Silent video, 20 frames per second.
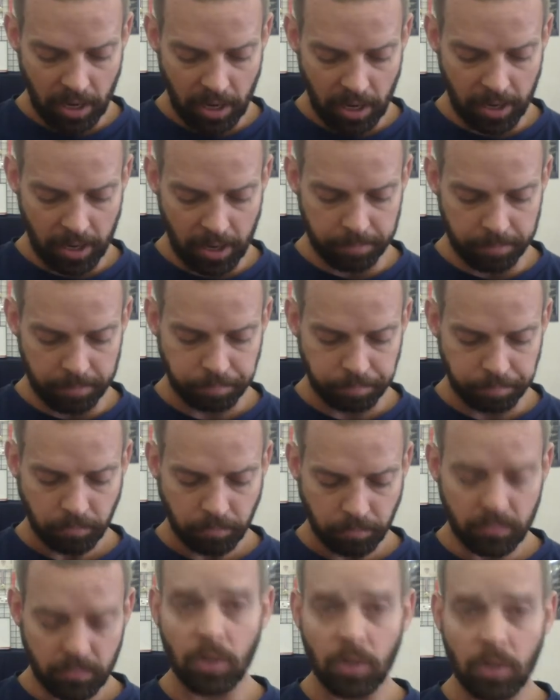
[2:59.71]
Um,
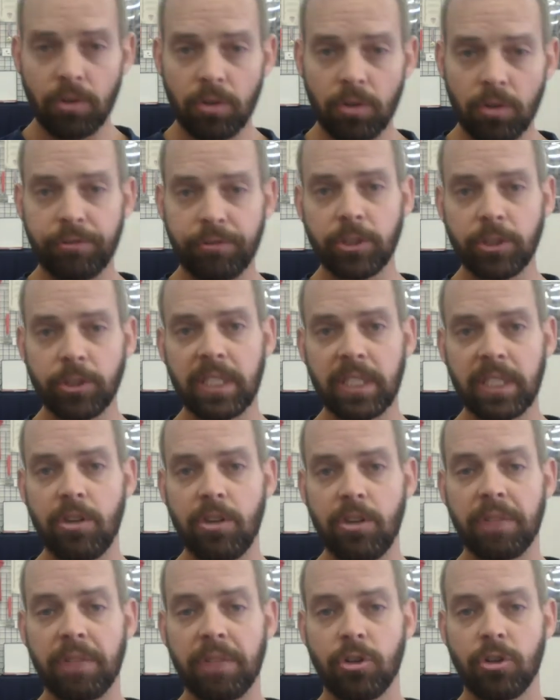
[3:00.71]
the first thing
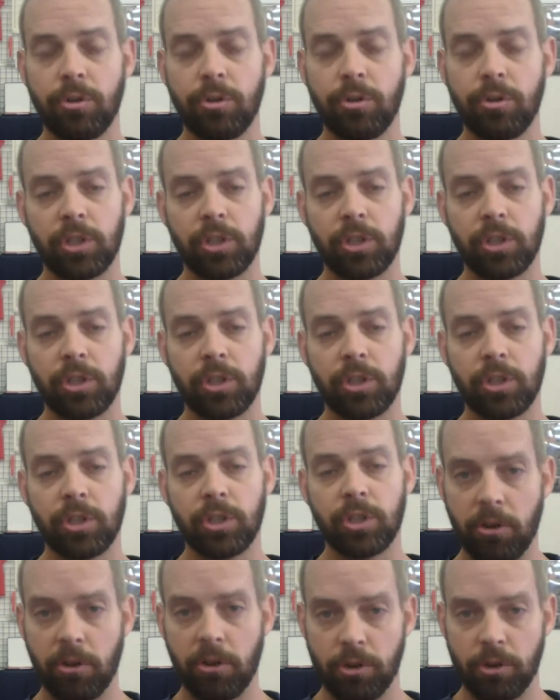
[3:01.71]
you have to do is you have to
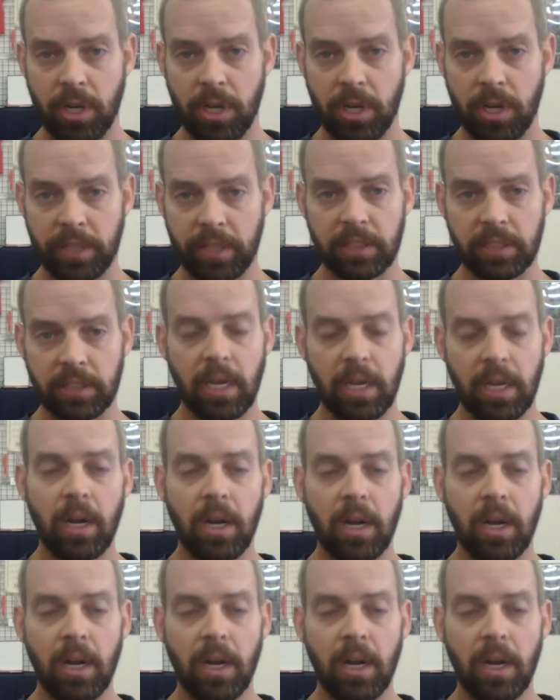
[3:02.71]
talk to your kids.